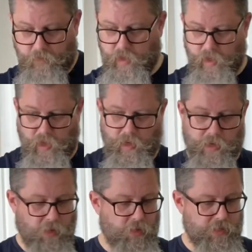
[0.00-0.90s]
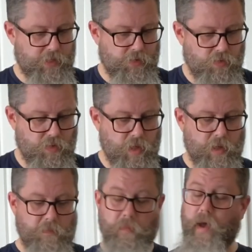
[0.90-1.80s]
and also
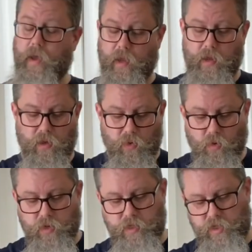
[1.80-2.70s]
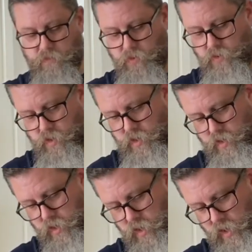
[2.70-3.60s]
my 1/4 teaspoon
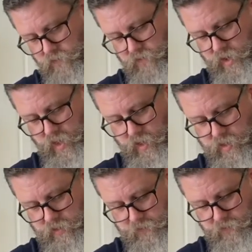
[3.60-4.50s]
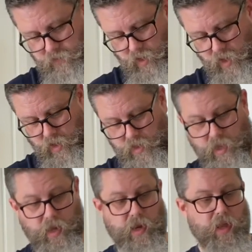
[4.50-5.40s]
of vanilla. And
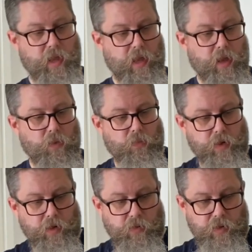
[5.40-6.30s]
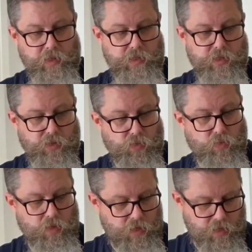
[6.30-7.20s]
then we are going to
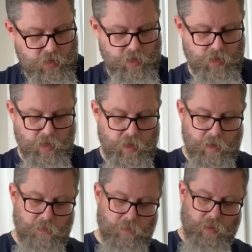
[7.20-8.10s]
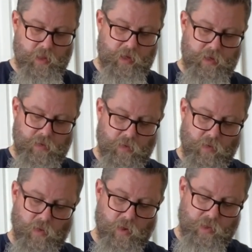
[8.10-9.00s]
blend
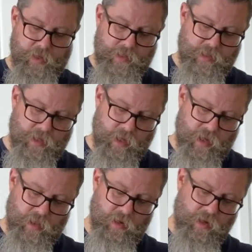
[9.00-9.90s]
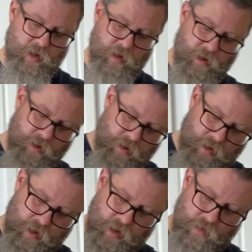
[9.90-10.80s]
all this together
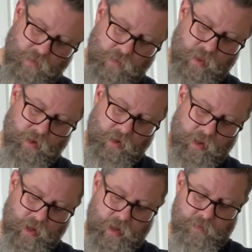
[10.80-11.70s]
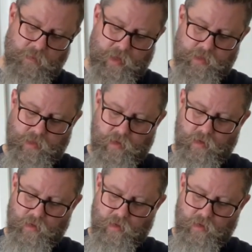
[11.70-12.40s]
again with our hand mixer.